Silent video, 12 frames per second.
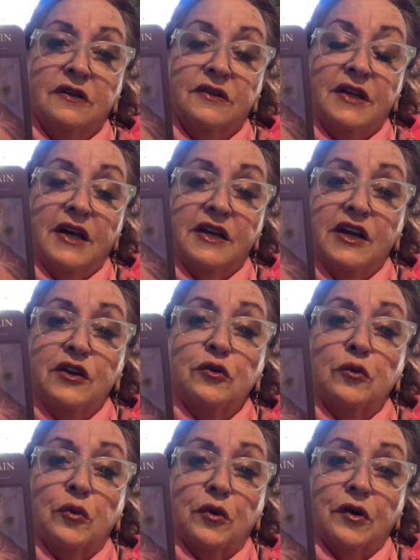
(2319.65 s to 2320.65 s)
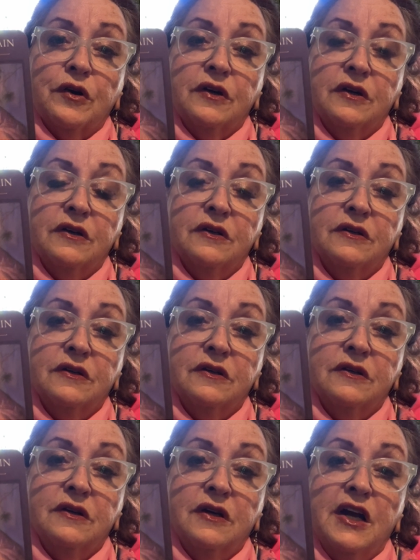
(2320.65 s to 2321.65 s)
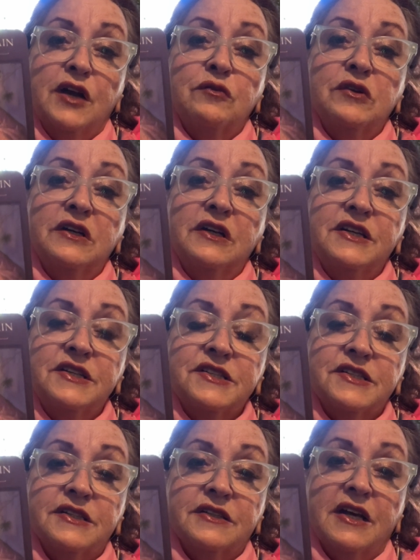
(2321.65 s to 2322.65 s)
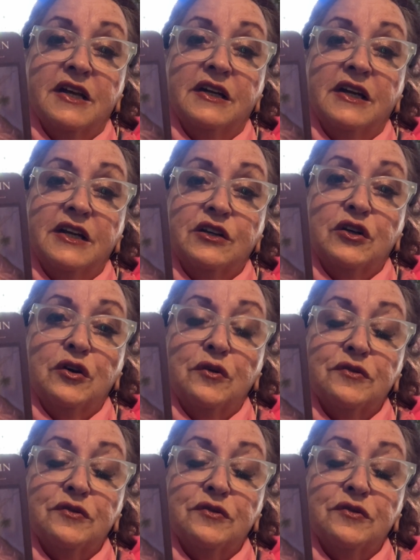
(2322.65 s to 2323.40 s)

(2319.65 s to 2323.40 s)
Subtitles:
that inner work, and release it and let go.